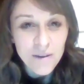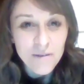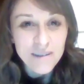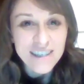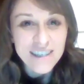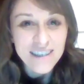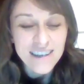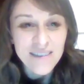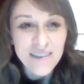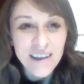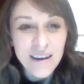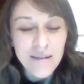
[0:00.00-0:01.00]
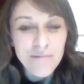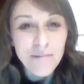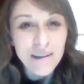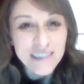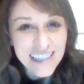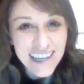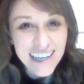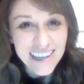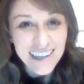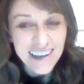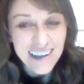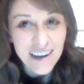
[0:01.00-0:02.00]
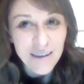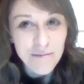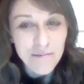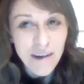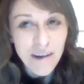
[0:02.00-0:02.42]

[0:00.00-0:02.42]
which is a multi day um,